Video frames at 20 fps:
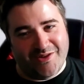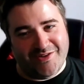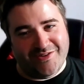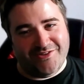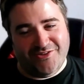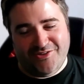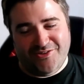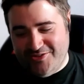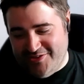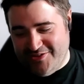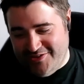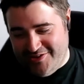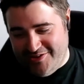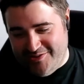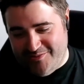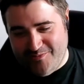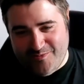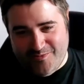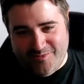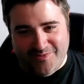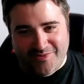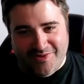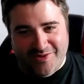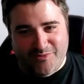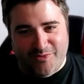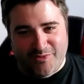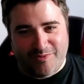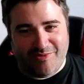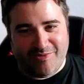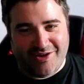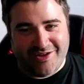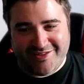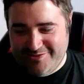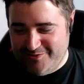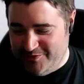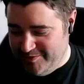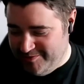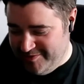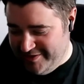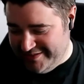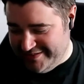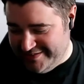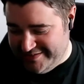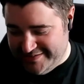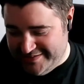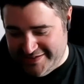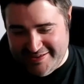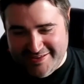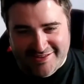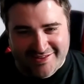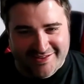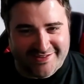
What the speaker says: do you think we might see